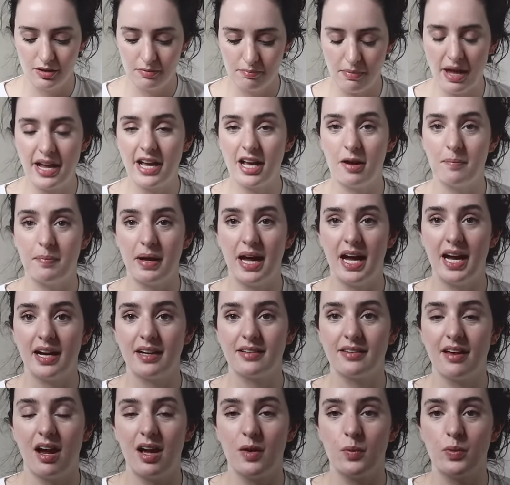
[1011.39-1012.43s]
makeup
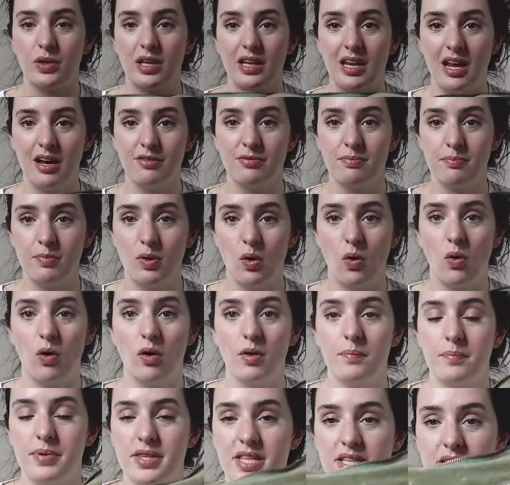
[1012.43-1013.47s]
bags. I would love more,
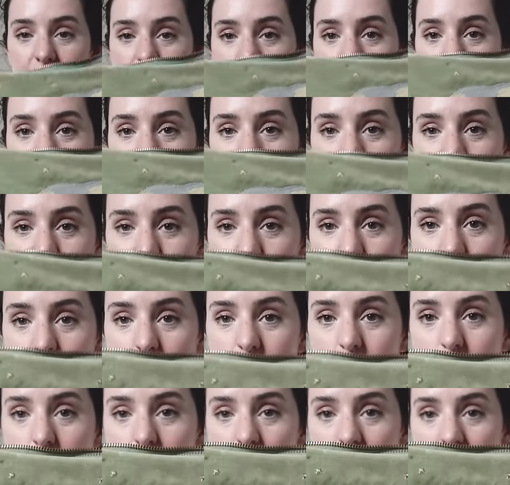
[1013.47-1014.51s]
but this is a
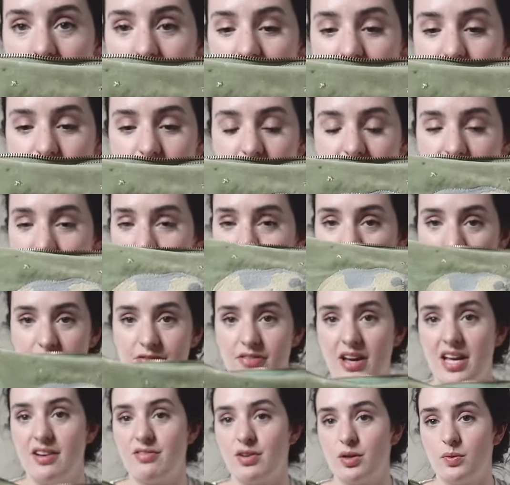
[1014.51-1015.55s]
beautiful elephant. It's my
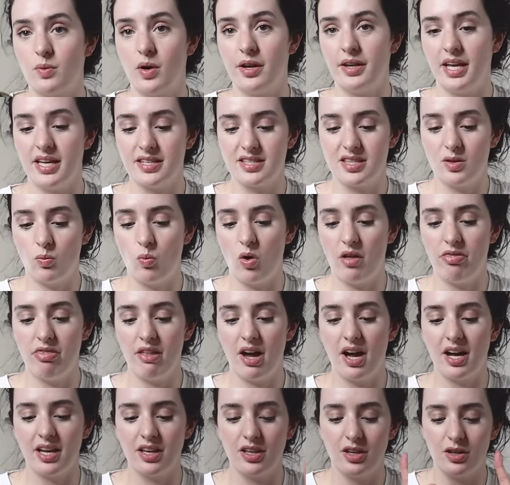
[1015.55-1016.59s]
favorite one. It's the one
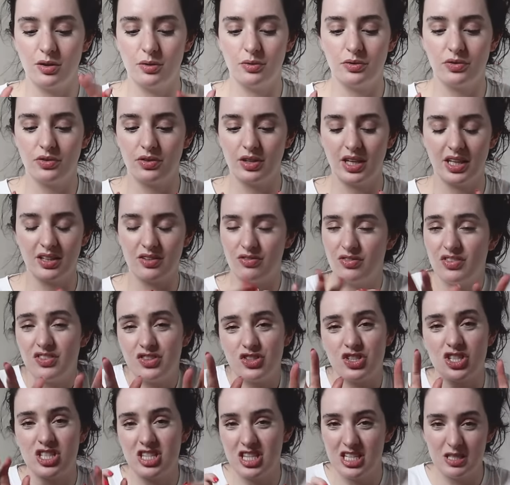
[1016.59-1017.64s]
that I use. It's
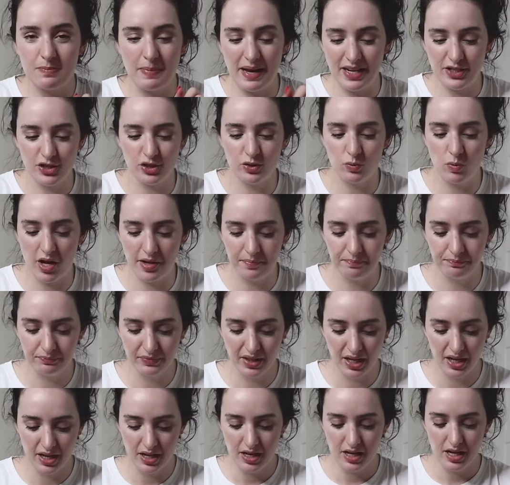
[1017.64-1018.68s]
just the special one.
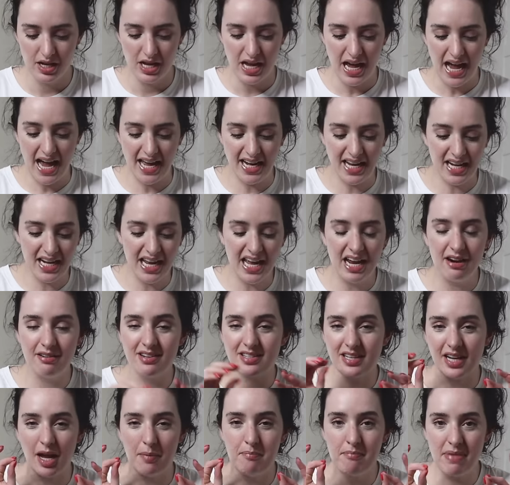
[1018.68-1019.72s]
And in here
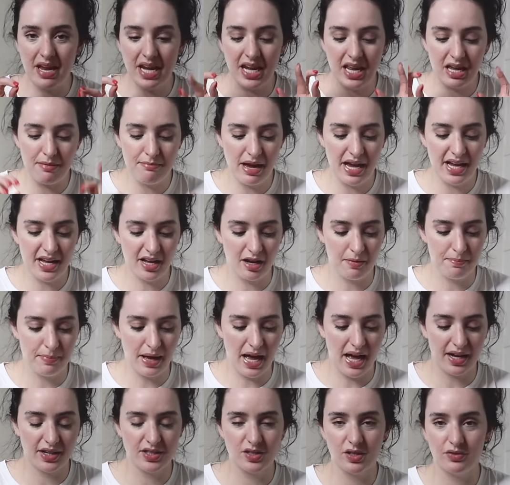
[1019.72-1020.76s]
is like a mini makeup
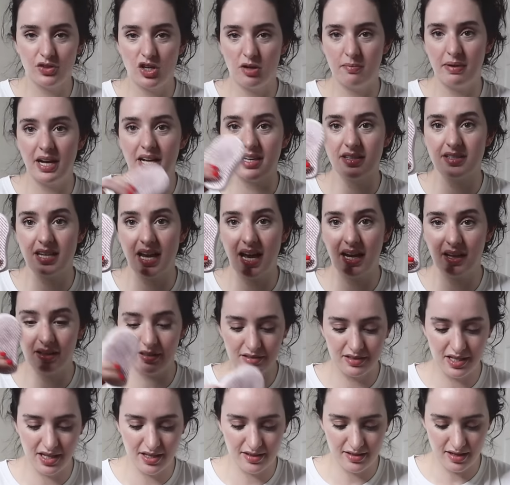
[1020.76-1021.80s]
bag. So I've got my
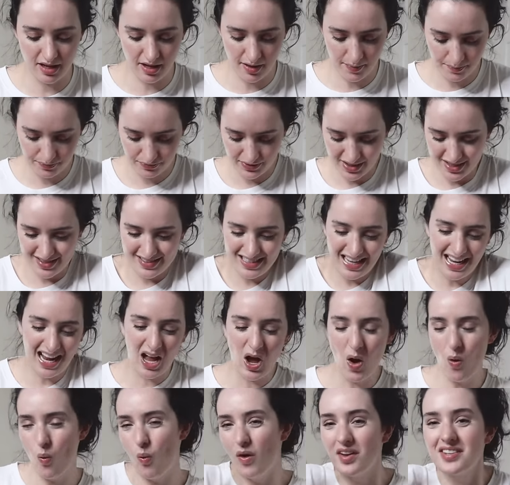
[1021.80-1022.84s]
Tangle teaser. This is like
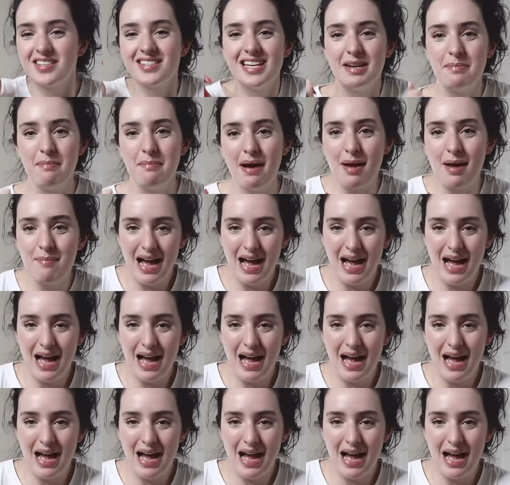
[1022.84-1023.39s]
a, what's in my